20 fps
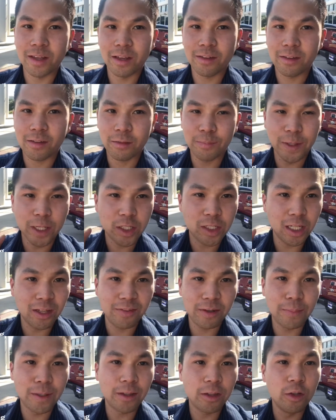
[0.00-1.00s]
especially
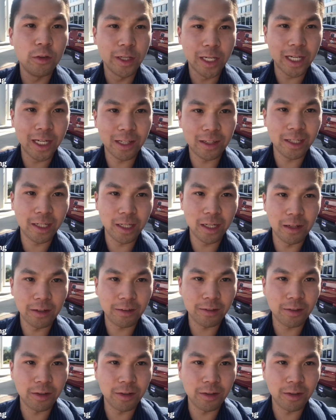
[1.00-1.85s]
if I'm not doing anything else.